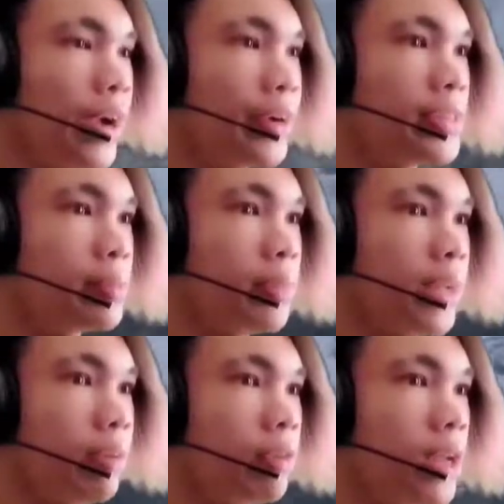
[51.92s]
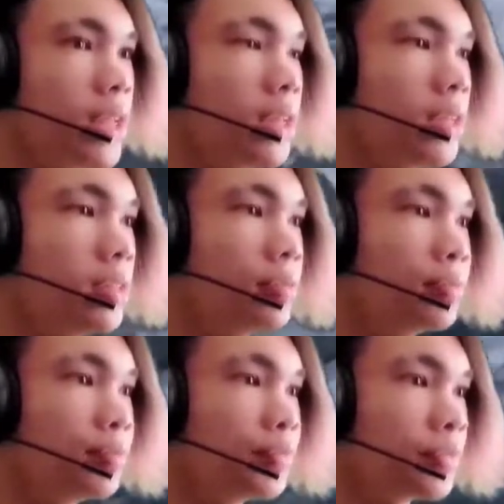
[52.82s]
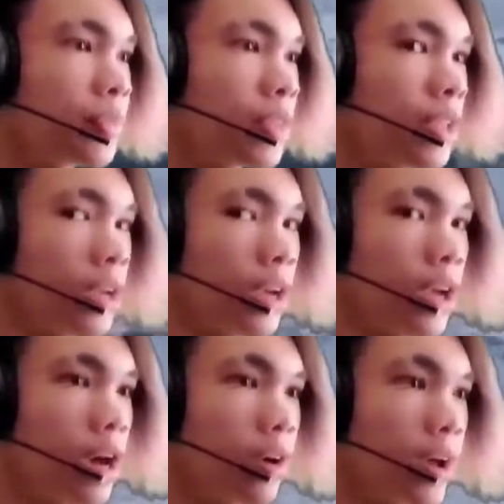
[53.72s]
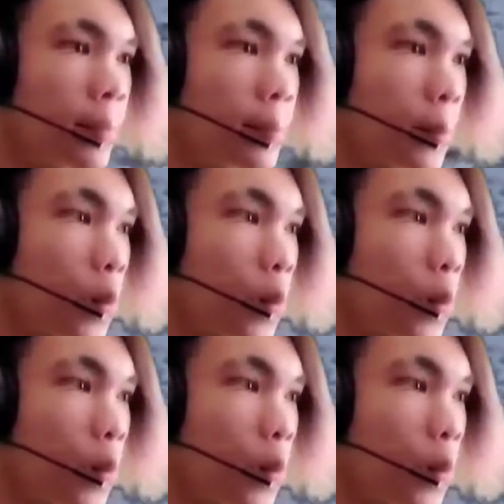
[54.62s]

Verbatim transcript: I heard somebody running. Okay.